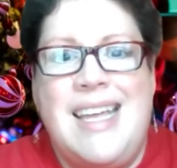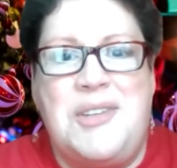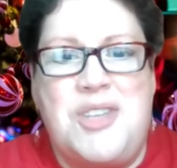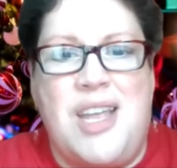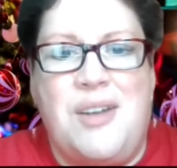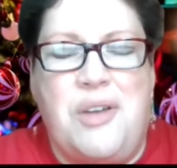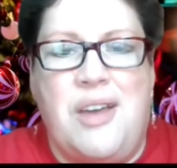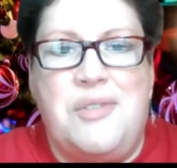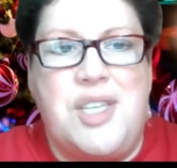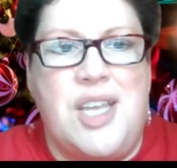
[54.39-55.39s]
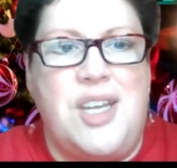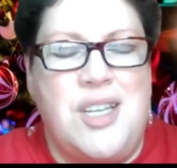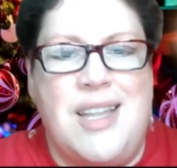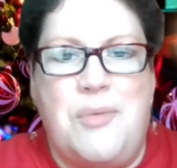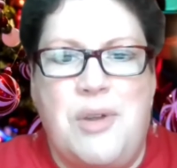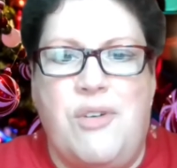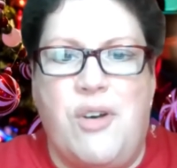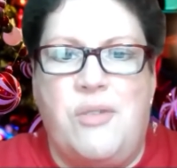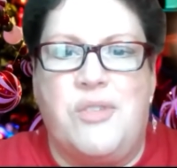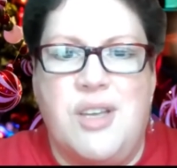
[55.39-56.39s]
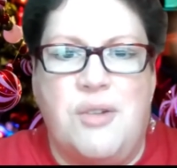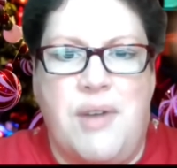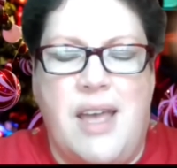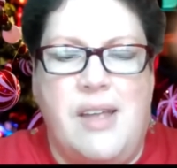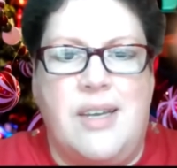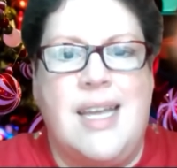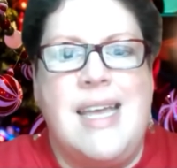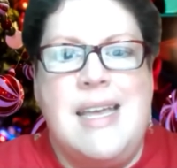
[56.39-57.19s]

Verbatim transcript: instead of conversation that revolves around